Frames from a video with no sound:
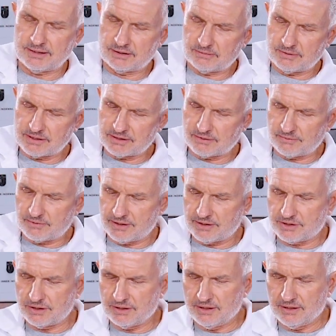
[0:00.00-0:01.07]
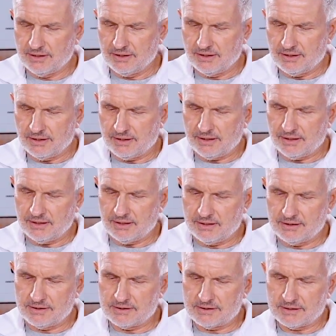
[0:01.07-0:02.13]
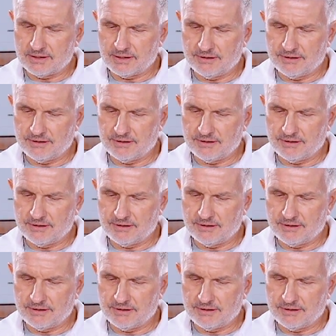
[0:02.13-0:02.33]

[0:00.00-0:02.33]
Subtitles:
crescent wrench, and